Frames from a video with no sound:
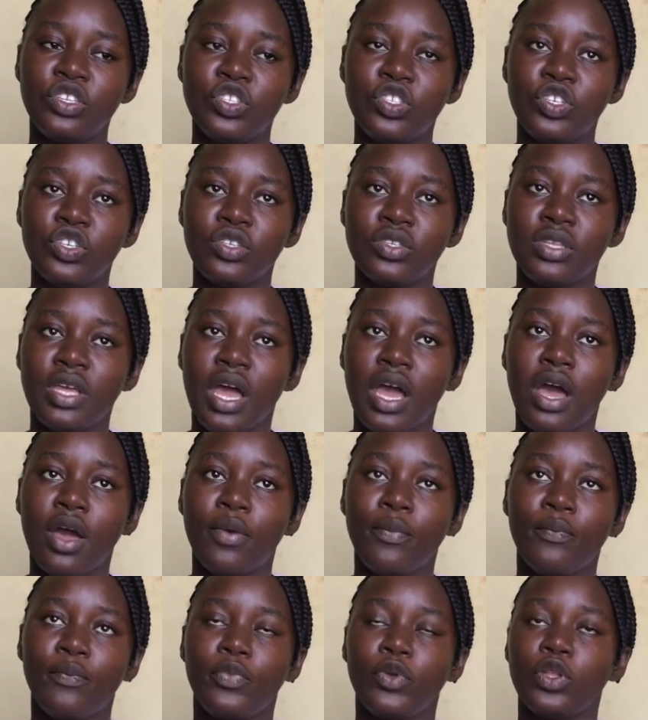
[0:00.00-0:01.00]
you down,
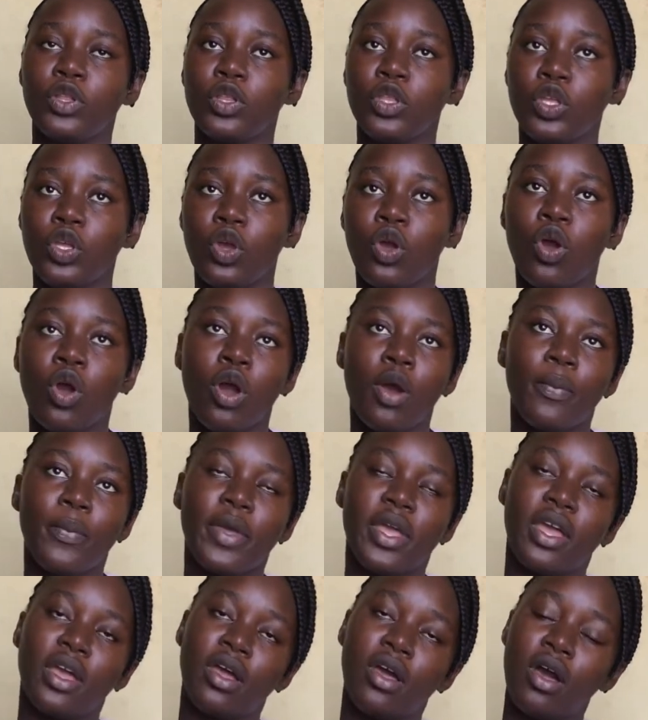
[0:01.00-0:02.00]
build you up,
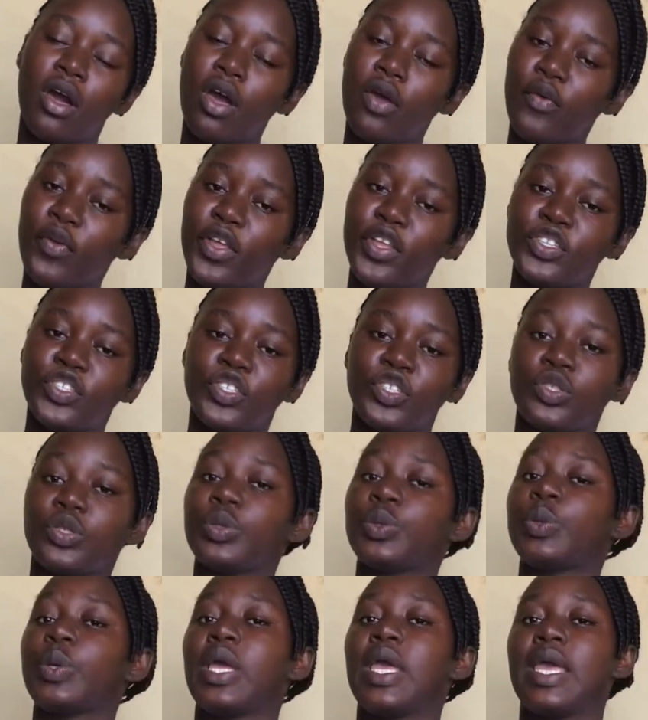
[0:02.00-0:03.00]
encourage you.
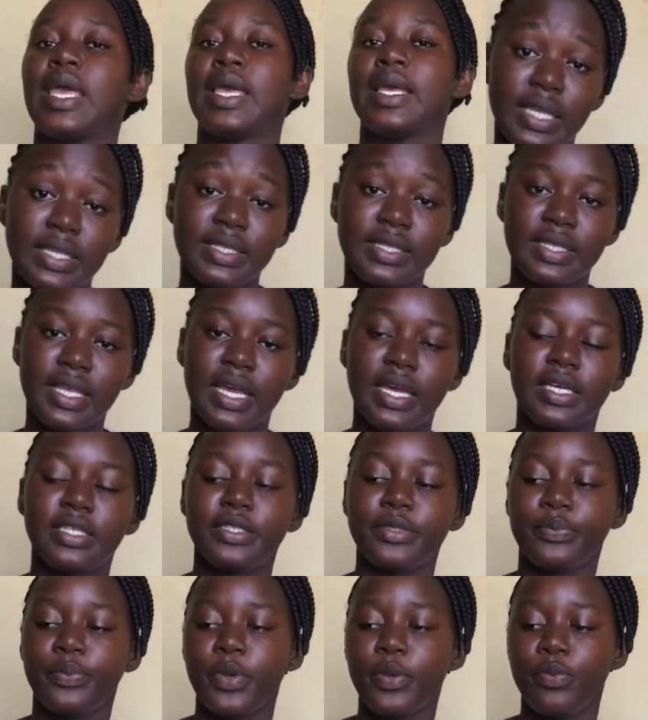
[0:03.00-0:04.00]
Instead,
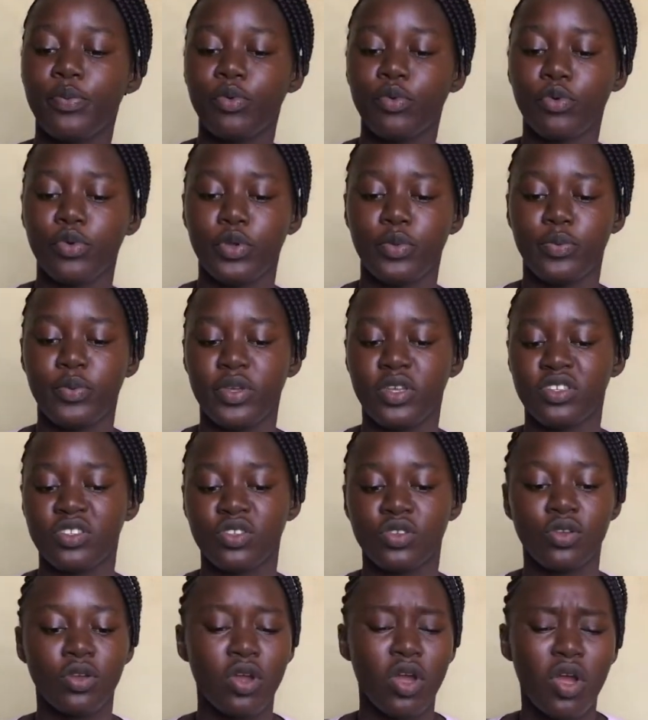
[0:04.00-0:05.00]
people will be
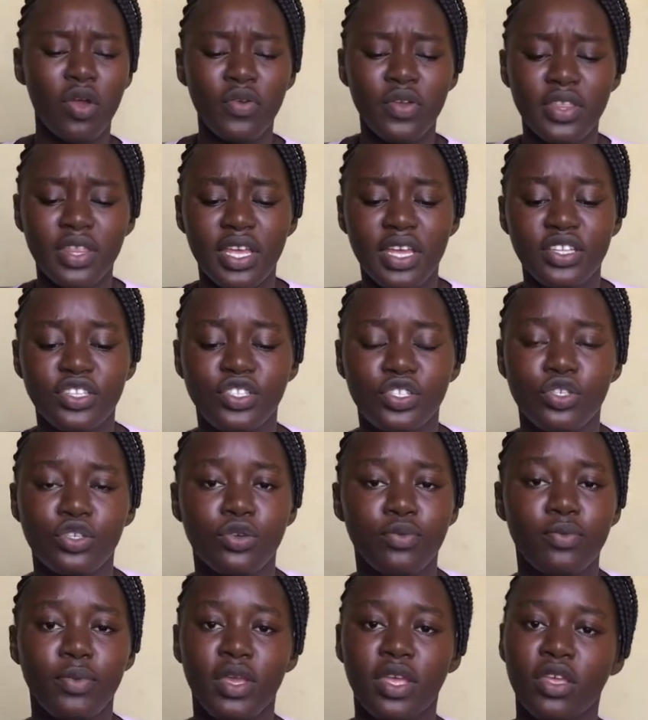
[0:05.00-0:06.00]
scoring at you,
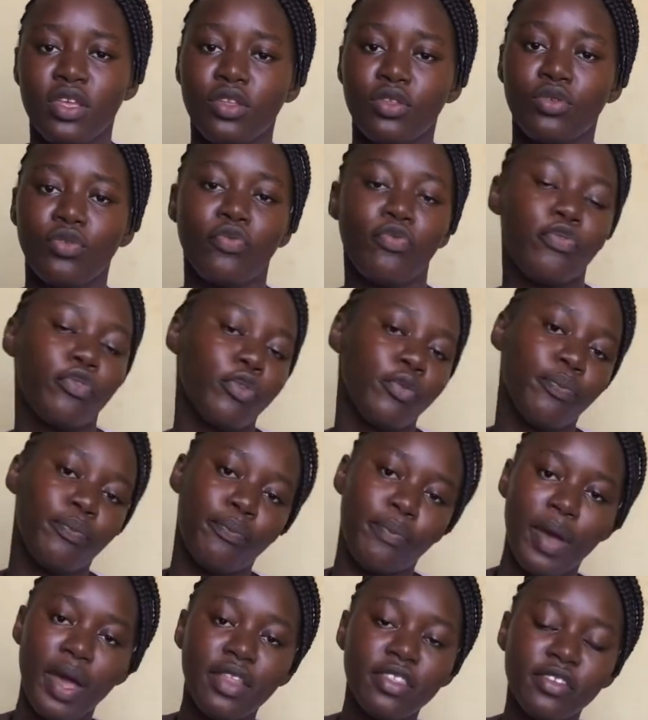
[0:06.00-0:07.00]
making you feel
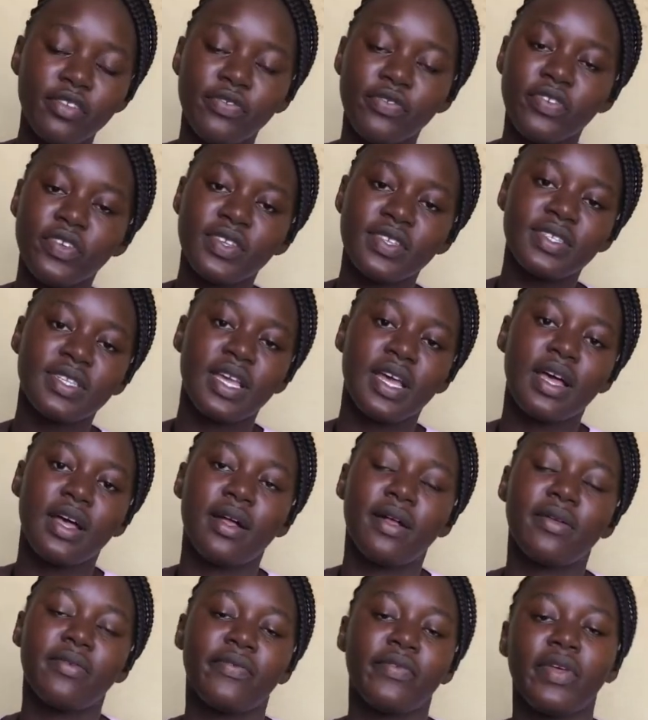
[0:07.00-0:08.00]
bad of yourself.
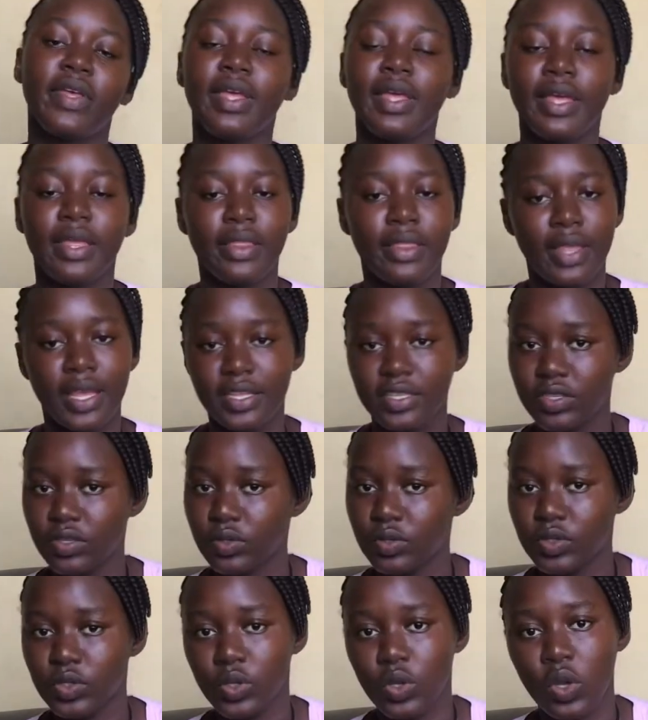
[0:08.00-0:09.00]
That
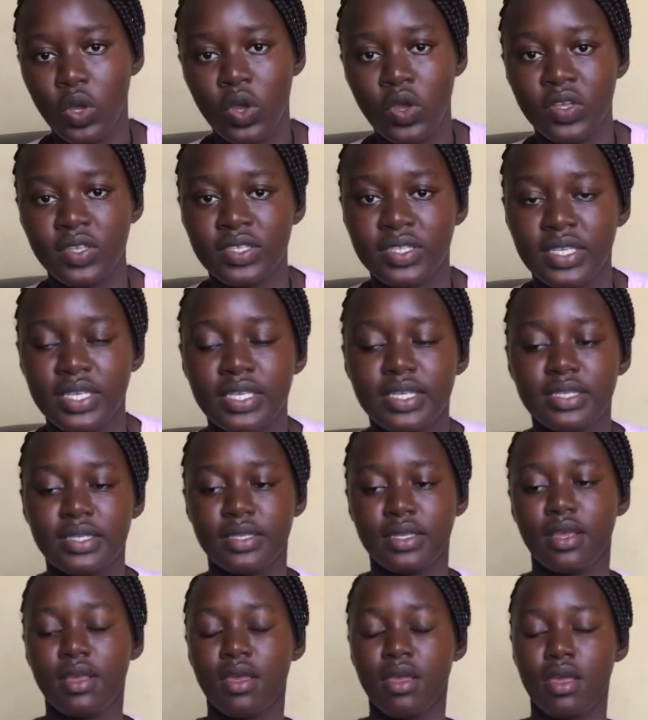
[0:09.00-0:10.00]
also causes
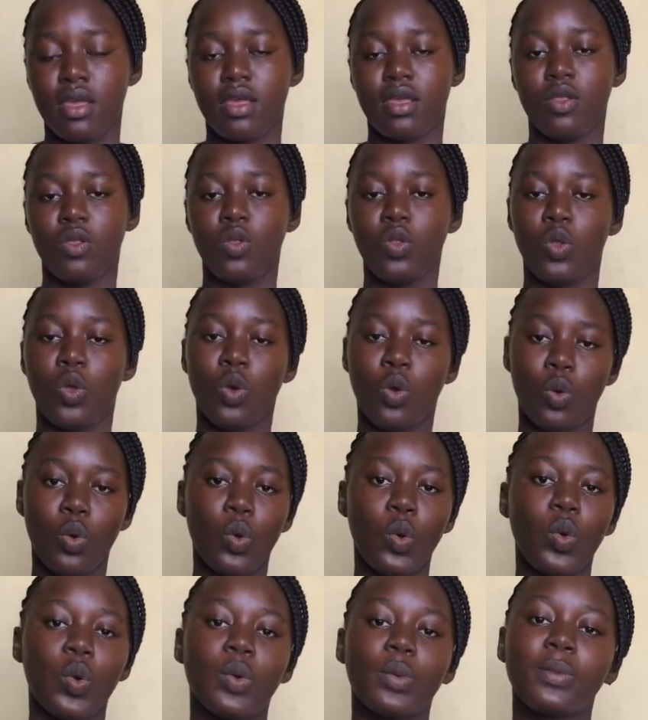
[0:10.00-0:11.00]
low
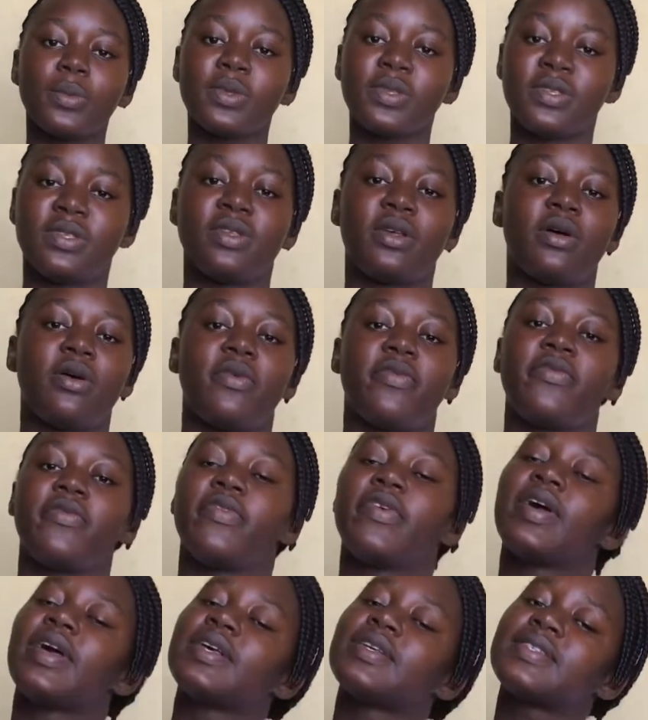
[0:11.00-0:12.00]

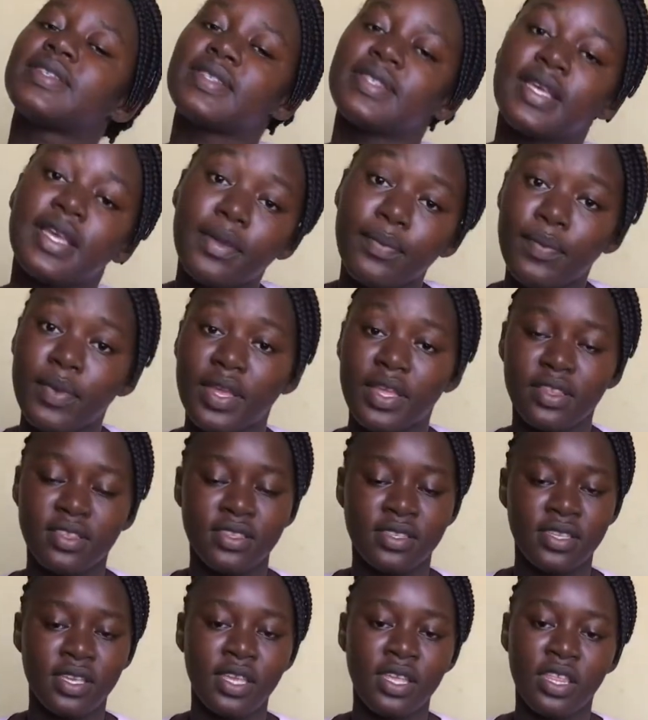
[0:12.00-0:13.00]
self-esteem in
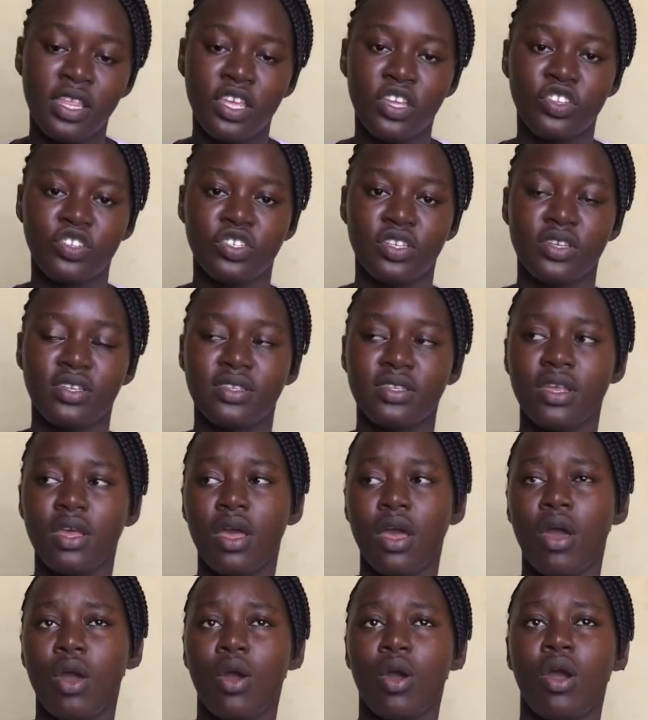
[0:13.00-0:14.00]
teenagers.
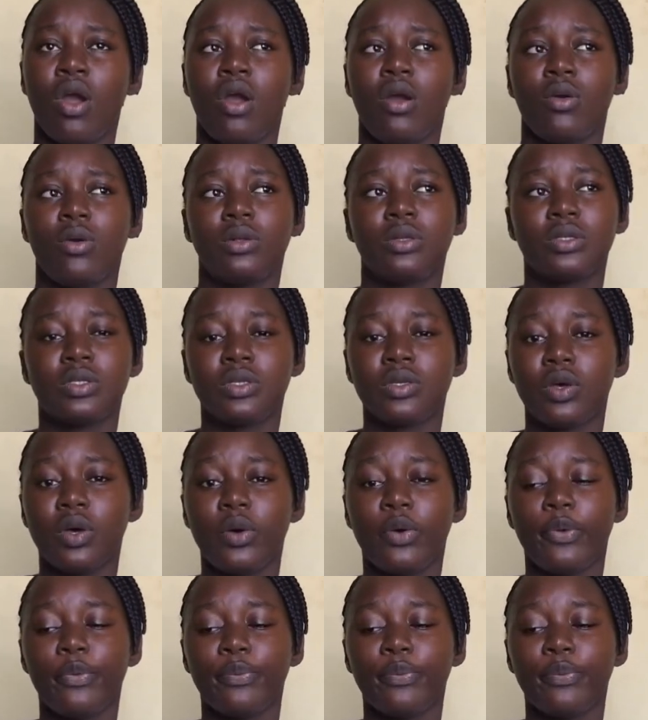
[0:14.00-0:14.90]
Also,